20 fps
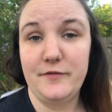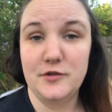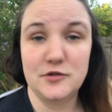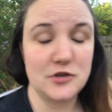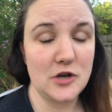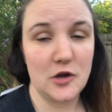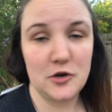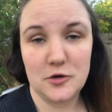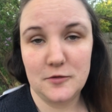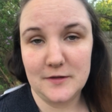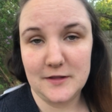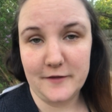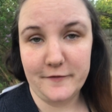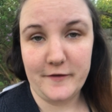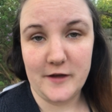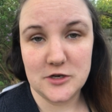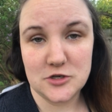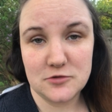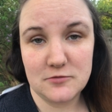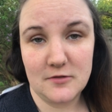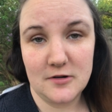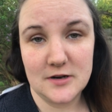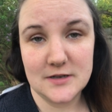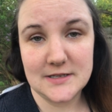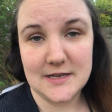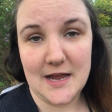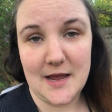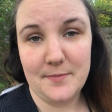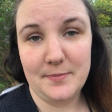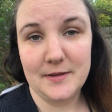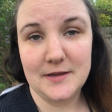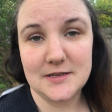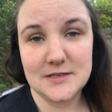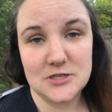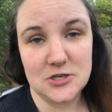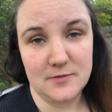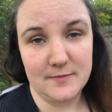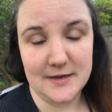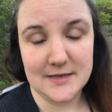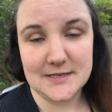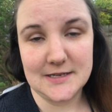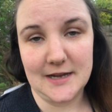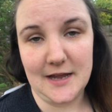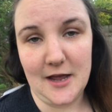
you don't know what the Fetch Rewards app is, you're missing